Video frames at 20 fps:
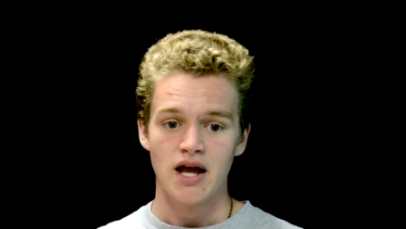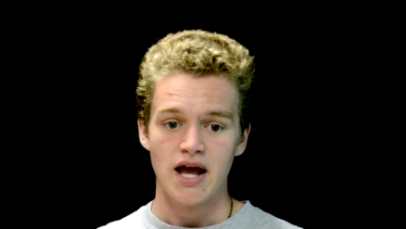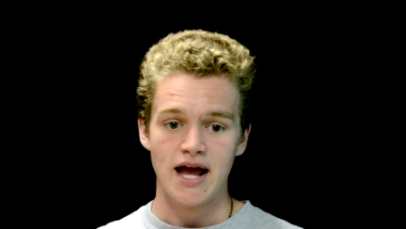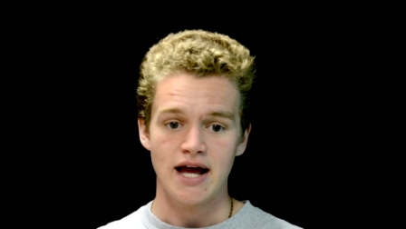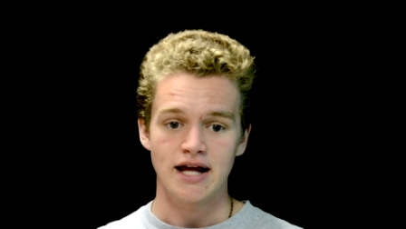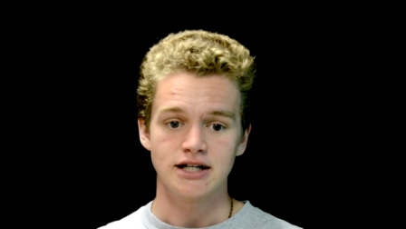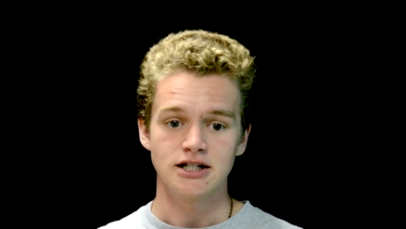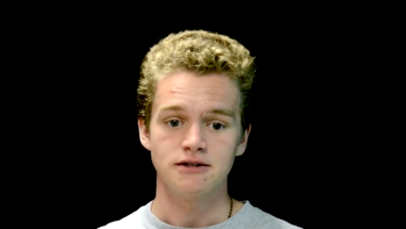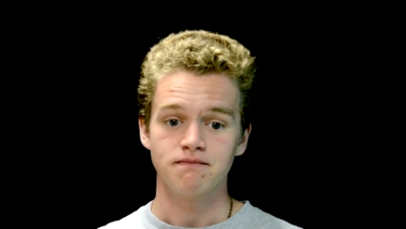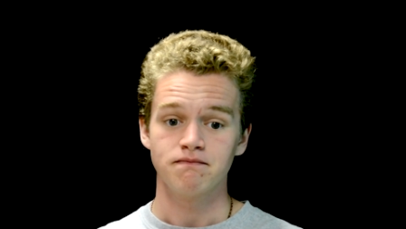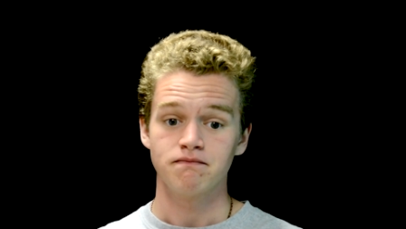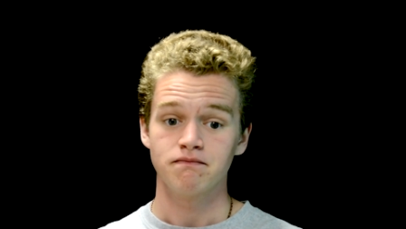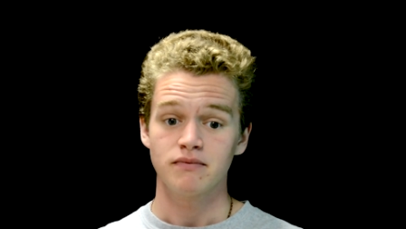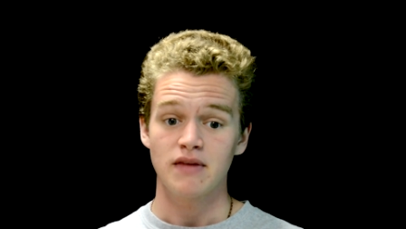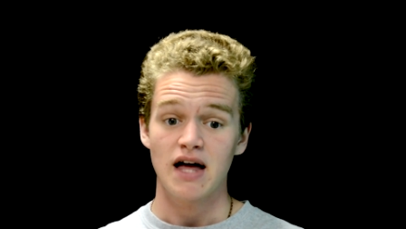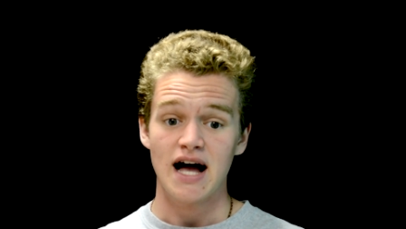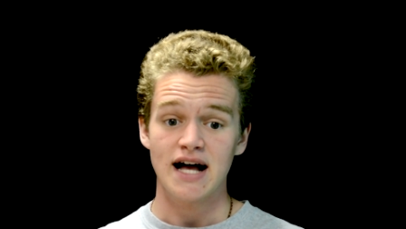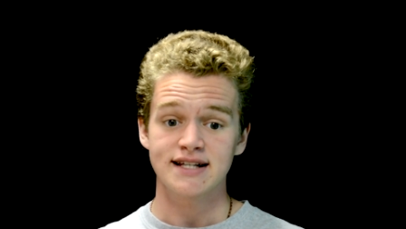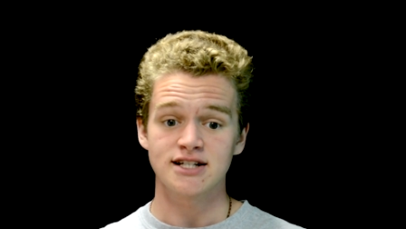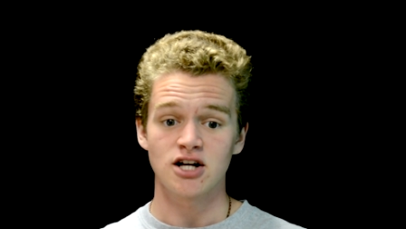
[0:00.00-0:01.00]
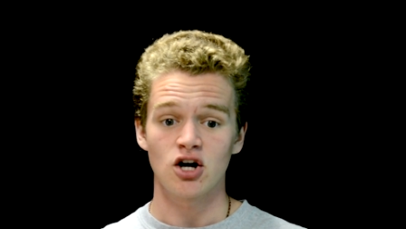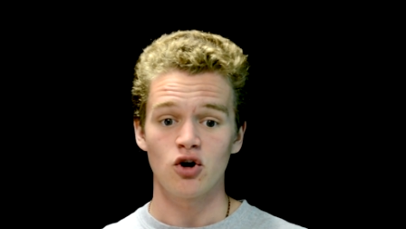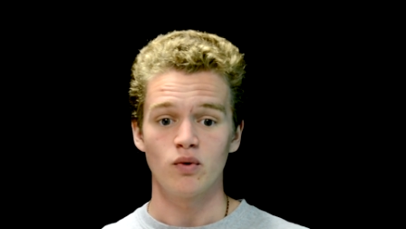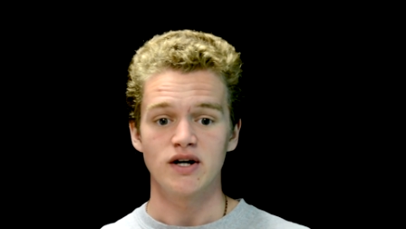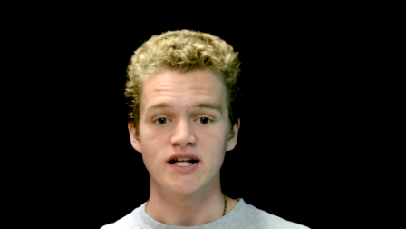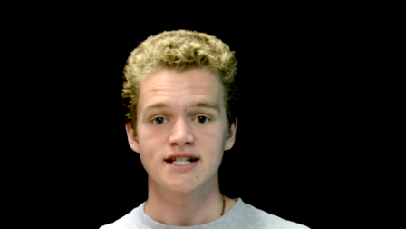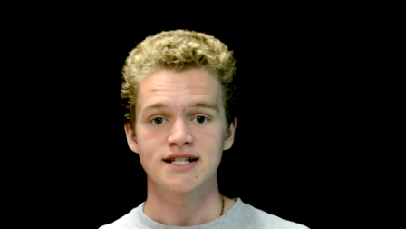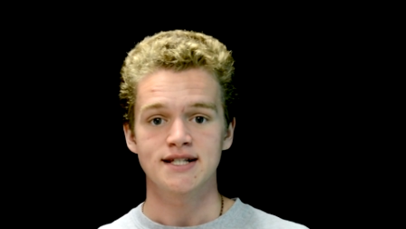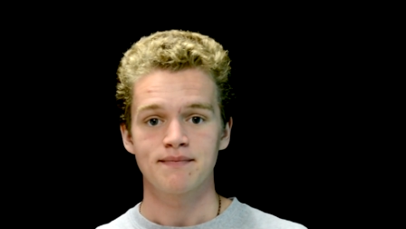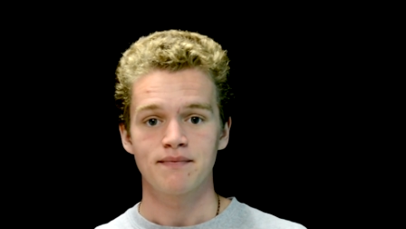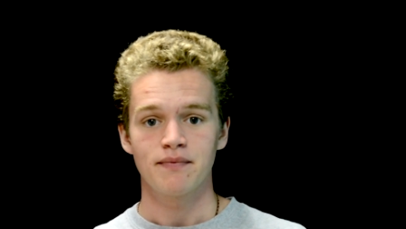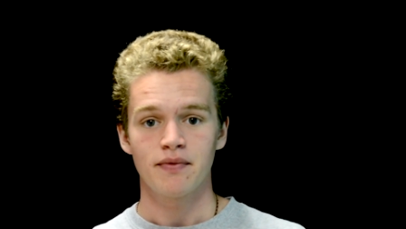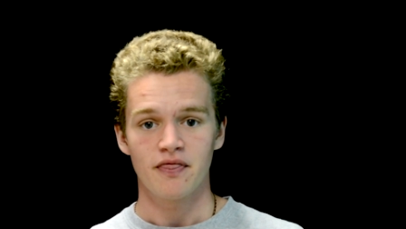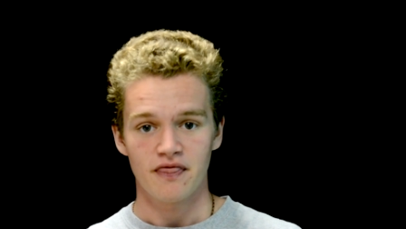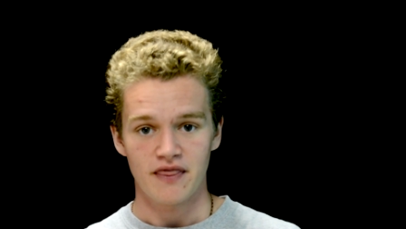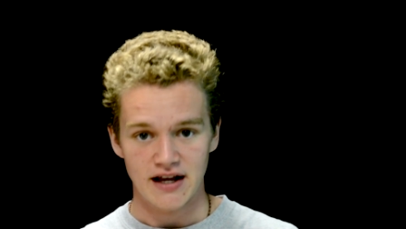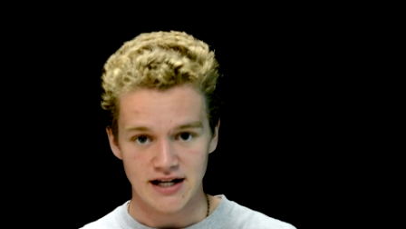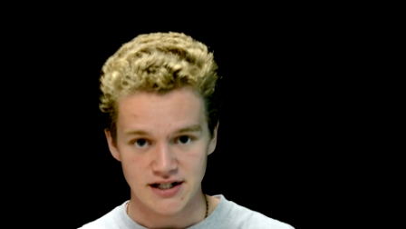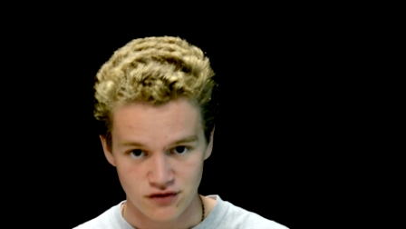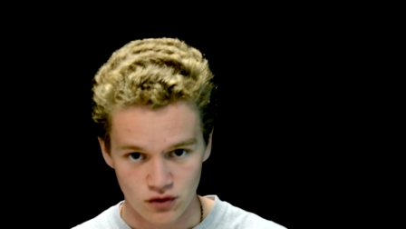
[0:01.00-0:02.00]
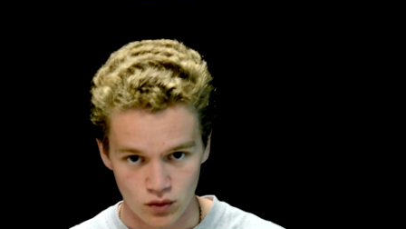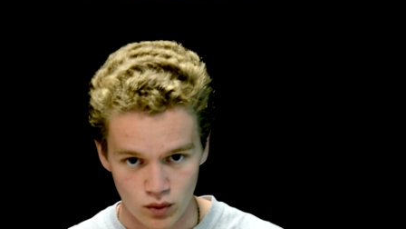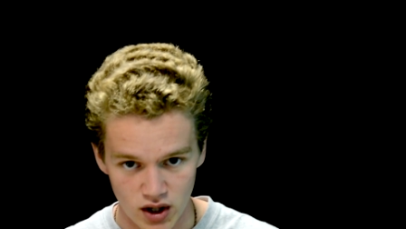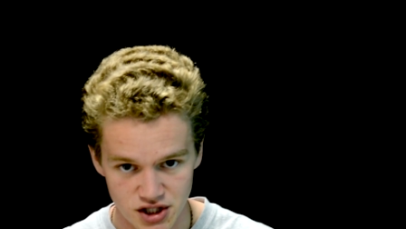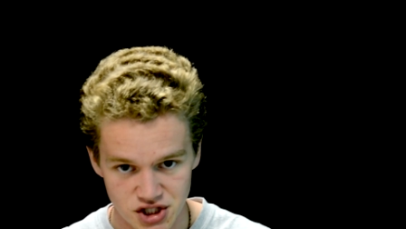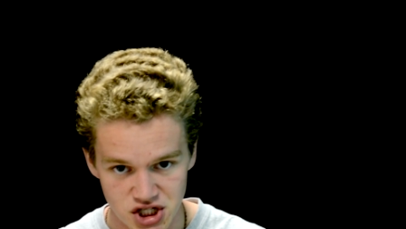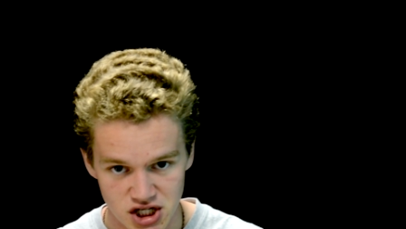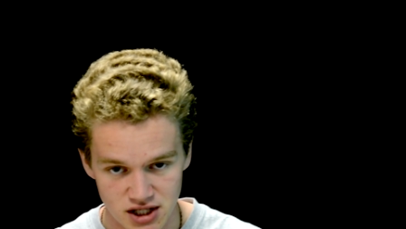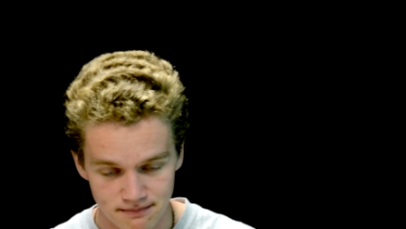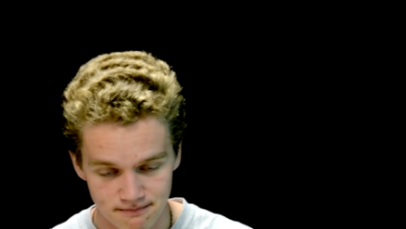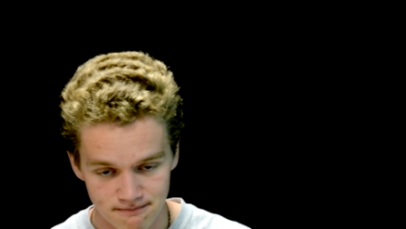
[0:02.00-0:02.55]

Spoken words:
And, as always, thanks for watching.